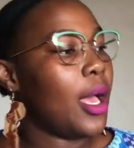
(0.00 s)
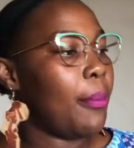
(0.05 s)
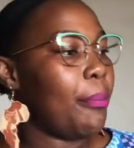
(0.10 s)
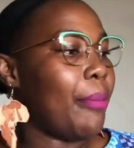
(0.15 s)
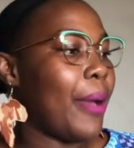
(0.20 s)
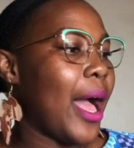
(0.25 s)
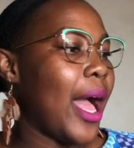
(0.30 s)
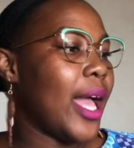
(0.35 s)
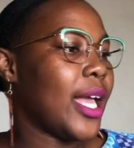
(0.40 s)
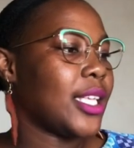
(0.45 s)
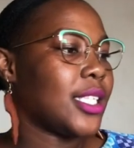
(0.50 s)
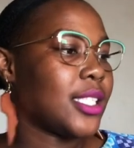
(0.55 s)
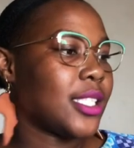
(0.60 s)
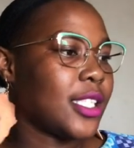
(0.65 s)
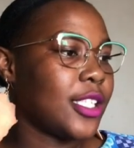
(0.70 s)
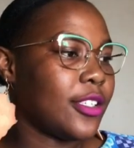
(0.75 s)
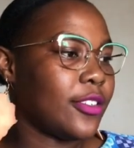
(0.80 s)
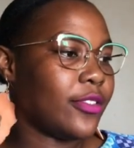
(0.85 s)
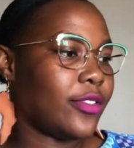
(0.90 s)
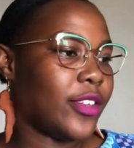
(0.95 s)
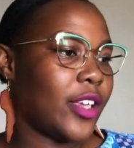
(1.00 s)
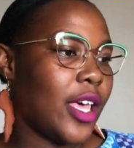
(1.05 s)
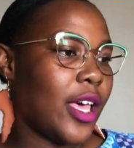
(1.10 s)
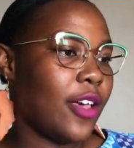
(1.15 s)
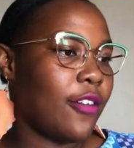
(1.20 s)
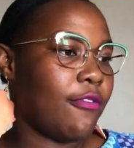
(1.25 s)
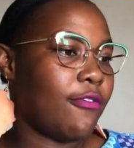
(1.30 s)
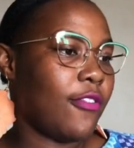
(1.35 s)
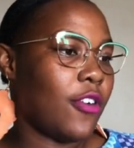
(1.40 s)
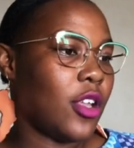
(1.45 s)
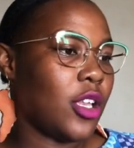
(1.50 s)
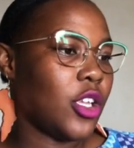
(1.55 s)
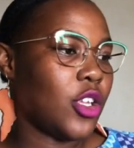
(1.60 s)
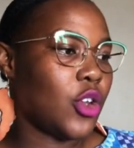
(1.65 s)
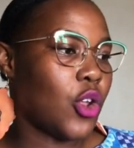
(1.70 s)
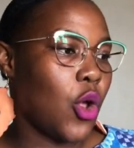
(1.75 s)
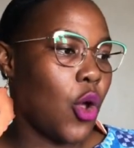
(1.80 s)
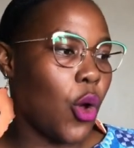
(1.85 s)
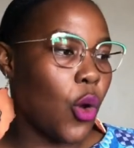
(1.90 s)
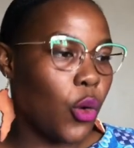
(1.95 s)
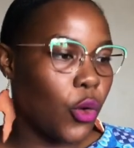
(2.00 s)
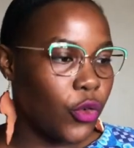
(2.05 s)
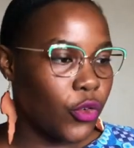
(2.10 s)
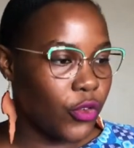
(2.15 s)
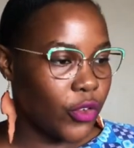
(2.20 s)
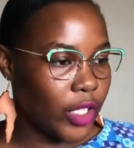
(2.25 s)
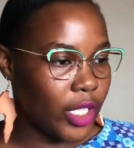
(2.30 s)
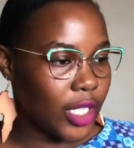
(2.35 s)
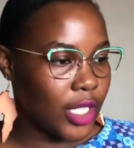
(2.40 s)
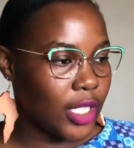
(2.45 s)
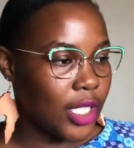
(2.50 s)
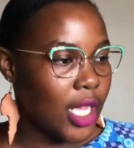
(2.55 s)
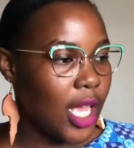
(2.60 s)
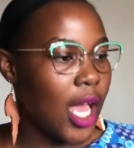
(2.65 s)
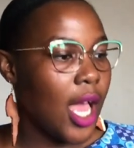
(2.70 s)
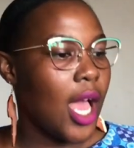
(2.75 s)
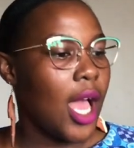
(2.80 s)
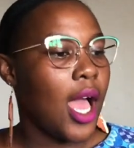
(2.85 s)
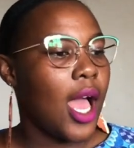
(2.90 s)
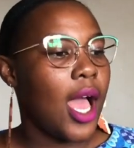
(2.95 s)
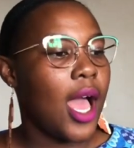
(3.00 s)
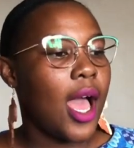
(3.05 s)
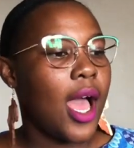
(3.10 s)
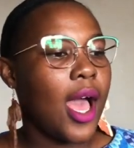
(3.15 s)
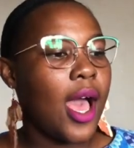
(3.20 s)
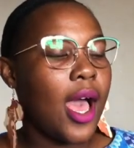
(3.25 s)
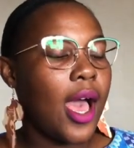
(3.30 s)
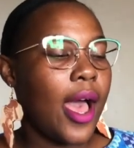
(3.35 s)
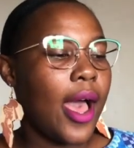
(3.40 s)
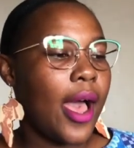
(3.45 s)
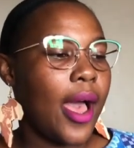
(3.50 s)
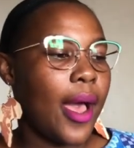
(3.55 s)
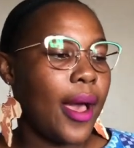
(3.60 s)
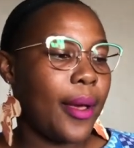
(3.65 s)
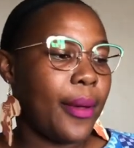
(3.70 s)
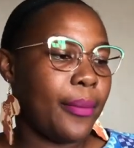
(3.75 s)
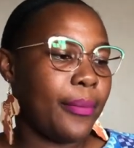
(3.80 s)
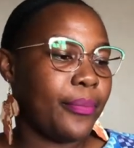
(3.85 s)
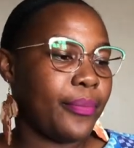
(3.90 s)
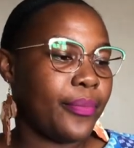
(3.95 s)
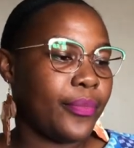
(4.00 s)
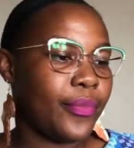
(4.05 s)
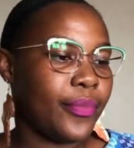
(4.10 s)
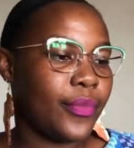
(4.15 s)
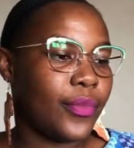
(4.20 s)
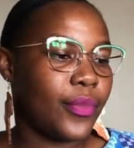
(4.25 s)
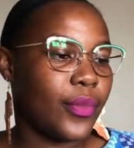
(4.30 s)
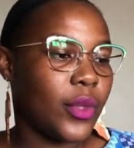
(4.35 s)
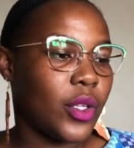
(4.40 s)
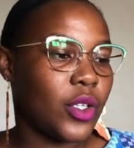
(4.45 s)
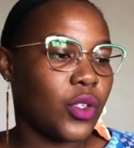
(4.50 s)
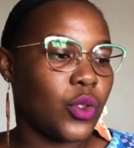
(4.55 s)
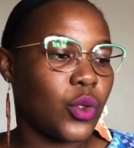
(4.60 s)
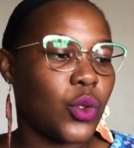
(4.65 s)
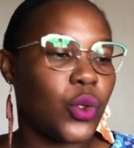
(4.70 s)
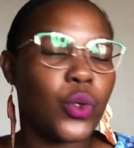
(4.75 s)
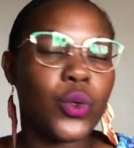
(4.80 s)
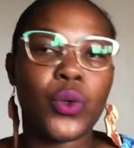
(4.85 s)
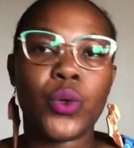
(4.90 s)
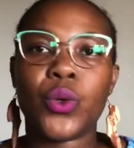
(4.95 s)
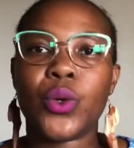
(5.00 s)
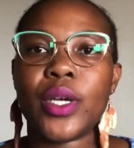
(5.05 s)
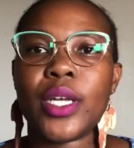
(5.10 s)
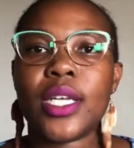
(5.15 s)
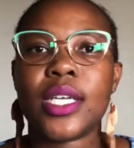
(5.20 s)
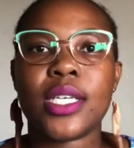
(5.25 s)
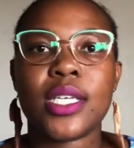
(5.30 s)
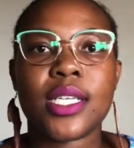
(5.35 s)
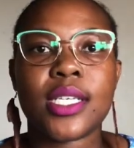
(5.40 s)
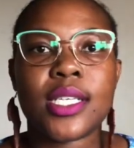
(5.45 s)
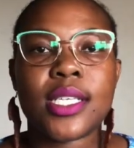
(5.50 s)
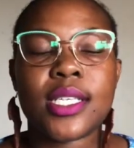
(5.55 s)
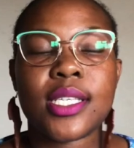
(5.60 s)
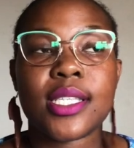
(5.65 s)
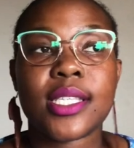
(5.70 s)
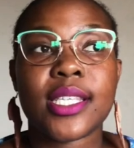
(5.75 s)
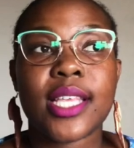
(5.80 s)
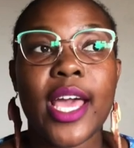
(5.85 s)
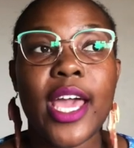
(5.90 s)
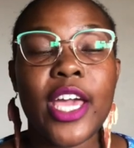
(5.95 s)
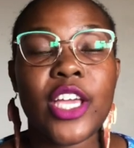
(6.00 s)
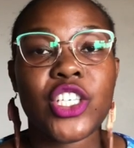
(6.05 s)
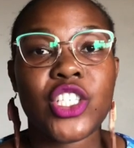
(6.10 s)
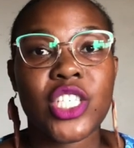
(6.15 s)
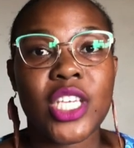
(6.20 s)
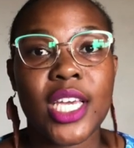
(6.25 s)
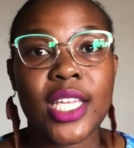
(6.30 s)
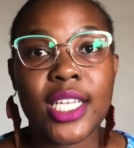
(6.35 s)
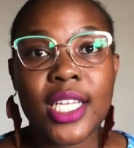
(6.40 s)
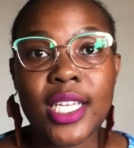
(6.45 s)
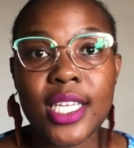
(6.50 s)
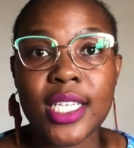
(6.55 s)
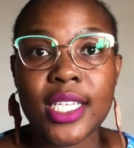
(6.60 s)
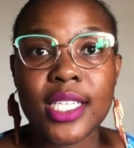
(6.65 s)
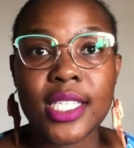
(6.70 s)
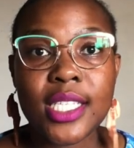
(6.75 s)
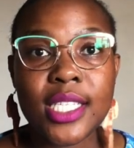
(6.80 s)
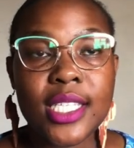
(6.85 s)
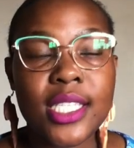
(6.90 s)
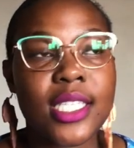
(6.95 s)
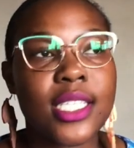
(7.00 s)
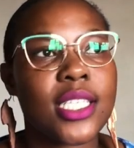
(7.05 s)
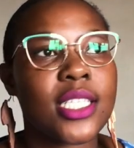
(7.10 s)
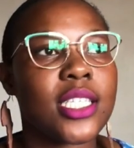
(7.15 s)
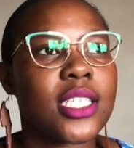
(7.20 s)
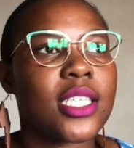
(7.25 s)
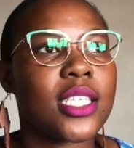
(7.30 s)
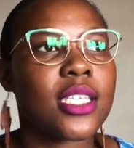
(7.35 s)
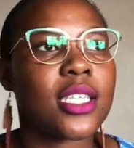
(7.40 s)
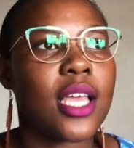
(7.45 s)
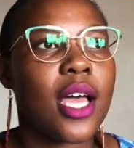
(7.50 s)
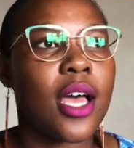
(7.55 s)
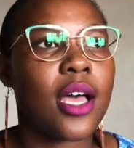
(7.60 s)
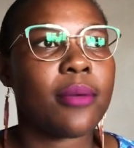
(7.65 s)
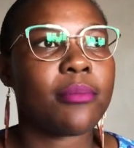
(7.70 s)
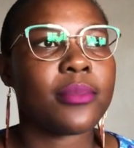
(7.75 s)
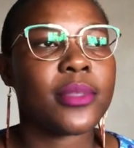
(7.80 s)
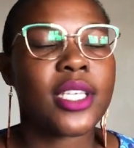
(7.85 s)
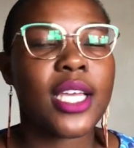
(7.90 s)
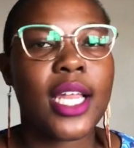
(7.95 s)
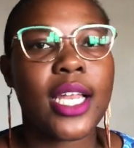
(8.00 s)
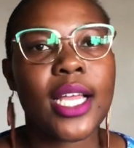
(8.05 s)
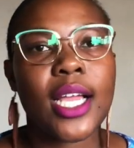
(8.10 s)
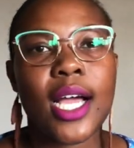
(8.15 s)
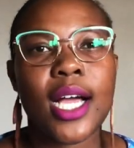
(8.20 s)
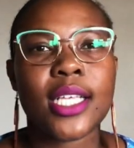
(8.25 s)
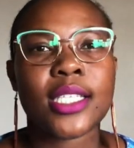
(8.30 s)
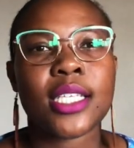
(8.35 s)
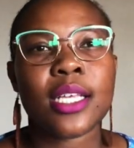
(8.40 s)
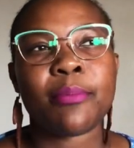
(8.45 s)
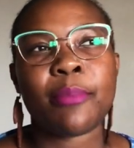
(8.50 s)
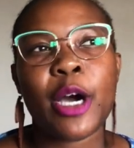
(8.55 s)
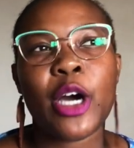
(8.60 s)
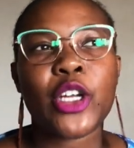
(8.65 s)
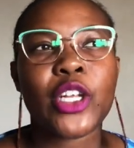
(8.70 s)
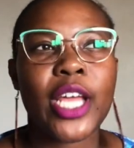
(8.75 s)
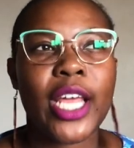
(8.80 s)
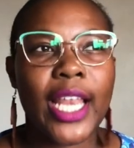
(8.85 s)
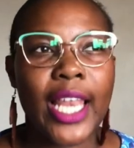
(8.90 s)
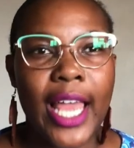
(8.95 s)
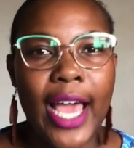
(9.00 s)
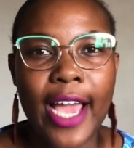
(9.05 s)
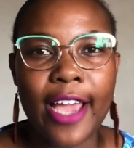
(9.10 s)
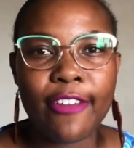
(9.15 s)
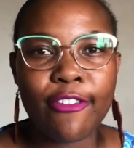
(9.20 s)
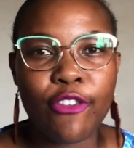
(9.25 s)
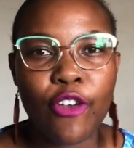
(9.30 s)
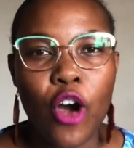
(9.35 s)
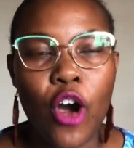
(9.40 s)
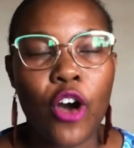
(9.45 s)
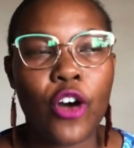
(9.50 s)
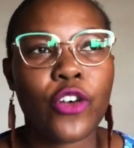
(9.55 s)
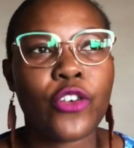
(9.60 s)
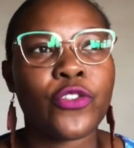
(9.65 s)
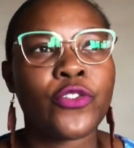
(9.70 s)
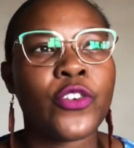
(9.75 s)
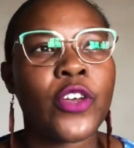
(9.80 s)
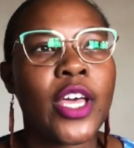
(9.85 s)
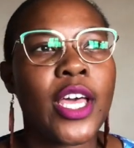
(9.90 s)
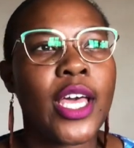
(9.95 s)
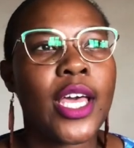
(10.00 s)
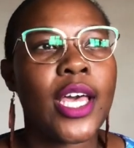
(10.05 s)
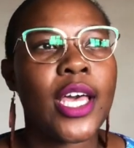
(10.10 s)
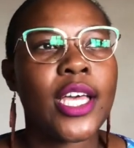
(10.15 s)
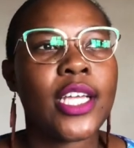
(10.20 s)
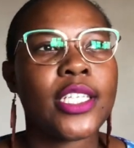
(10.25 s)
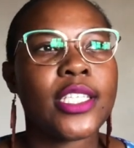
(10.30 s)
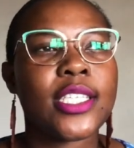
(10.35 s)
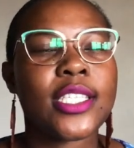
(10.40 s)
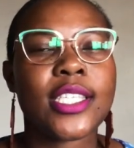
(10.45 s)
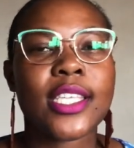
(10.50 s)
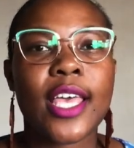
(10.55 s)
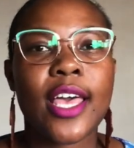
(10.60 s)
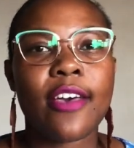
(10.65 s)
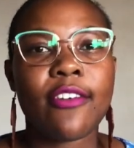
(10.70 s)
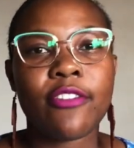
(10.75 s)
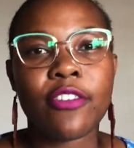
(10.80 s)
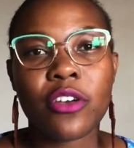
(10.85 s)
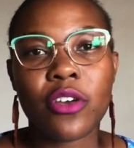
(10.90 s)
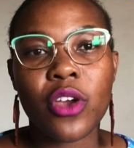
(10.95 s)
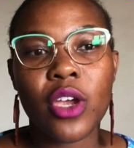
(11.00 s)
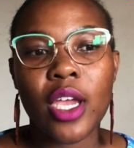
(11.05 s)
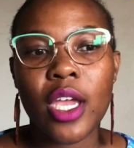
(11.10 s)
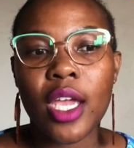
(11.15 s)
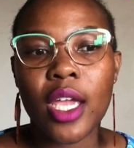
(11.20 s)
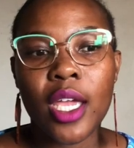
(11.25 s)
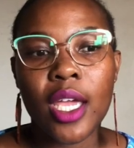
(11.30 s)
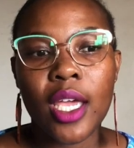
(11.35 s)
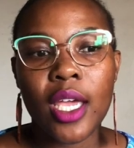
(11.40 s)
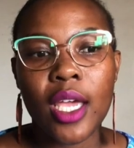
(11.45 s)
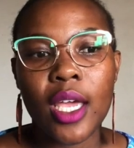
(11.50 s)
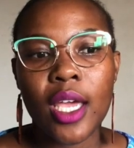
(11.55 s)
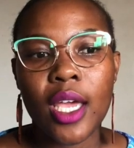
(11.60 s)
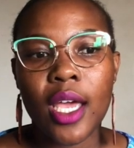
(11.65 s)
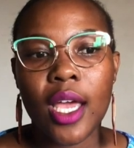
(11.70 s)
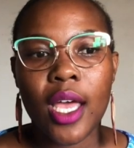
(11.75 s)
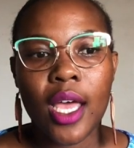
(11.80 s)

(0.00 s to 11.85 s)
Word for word: by Sylvia Vollenhoven, um, who is a journalist um, telling us about her life of discovering